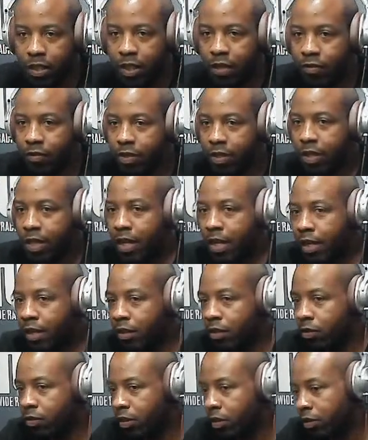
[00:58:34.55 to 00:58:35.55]
everything
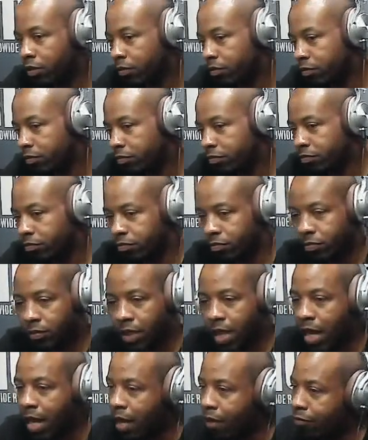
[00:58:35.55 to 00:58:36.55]
on
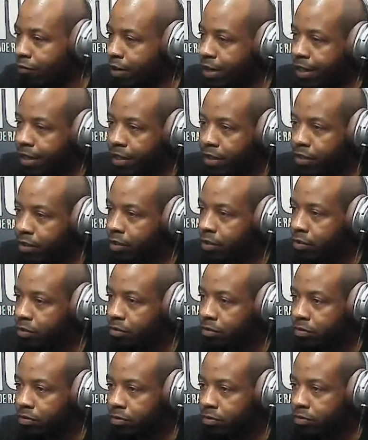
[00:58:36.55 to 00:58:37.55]
live radio.
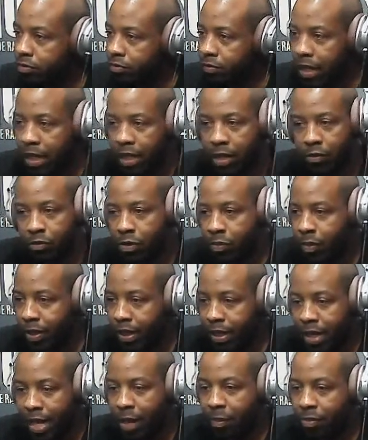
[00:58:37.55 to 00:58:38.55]
Hey, we'll
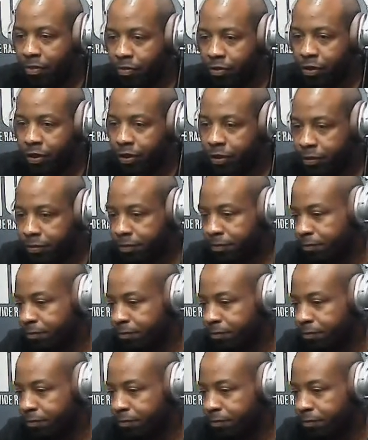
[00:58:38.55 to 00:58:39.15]
make it happen for you.